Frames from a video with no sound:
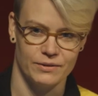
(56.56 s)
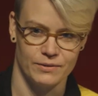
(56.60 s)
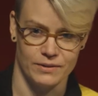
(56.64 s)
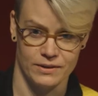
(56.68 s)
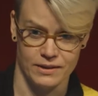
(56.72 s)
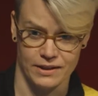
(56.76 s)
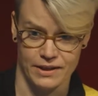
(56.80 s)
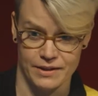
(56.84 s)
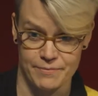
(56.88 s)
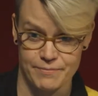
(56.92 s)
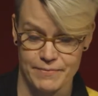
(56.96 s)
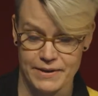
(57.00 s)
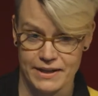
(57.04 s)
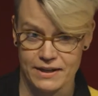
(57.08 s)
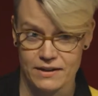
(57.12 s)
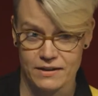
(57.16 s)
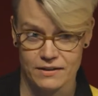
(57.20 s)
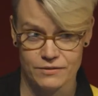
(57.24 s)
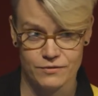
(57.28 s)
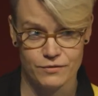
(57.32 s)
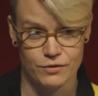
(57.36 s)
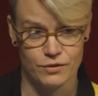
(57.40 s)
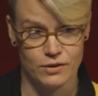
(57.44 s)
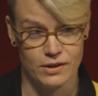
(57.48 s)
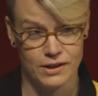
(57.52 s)
running in beta
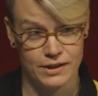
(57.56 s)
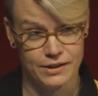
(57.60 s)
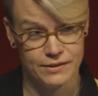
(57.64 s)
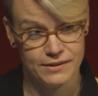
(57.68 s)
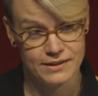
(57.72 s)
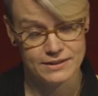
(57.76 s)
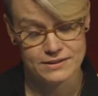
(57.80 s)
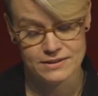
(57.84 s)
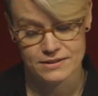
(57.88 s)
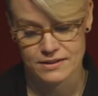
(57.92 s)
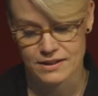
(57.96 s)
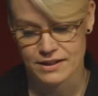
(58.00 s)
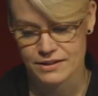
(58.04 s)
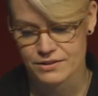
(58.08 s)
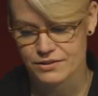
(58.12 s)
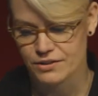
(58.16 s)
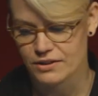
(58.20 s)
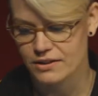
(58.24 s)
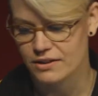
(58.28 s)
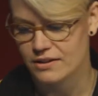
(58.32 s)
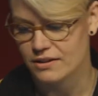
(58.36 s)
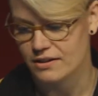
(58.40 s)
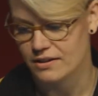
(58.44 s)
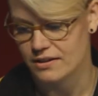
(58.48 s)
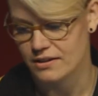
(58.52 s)
for iOS and
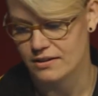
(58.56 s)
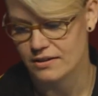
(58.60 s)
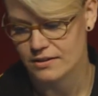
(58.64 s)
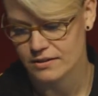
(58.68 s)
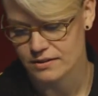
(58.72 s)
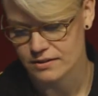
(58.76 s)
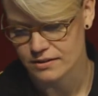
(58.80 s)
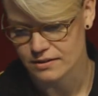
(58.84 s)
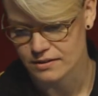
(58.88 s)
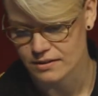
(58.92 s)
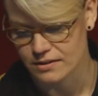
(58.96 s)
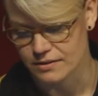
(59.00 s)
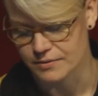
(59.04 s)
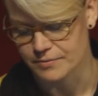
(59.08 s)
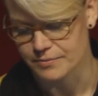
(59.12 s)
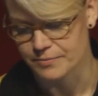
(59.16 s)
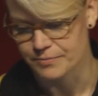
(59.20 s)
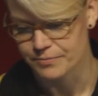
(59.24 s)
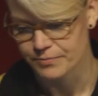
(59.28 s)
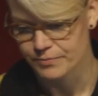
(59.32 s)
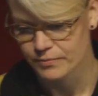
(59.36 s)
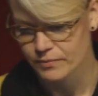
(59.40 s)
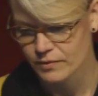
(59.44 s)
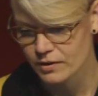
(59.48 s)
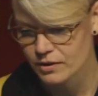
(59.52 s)
Android.
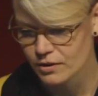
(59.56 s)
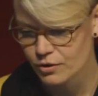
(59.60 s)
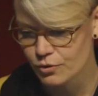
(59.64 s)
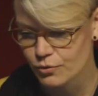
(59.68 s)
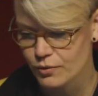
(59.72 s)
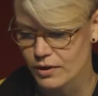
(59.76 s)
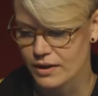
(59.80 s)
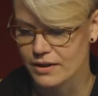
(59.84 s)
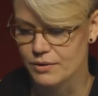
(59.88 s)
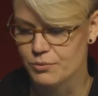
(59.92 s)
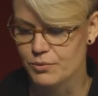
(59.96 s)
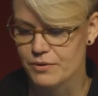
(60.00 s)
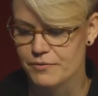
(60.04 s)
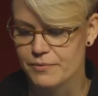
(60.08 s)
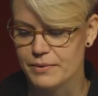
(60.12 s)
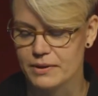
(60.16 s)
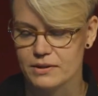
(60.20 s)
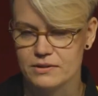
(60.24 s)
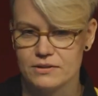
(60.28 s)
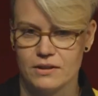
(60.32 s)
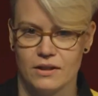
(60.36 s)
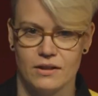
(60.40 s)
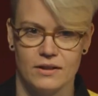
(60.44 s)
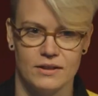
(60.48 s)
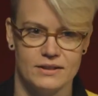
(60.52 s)
And we
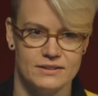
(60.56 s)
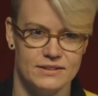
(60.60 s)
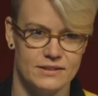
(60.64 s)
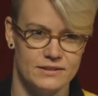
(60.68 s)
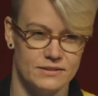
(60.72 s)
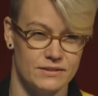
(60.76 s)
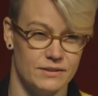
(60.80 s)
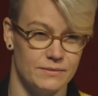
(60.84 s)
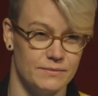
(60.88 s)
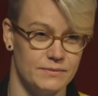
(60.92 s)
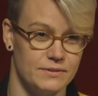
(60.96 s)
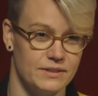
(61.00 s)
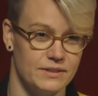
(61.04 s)
built all our systems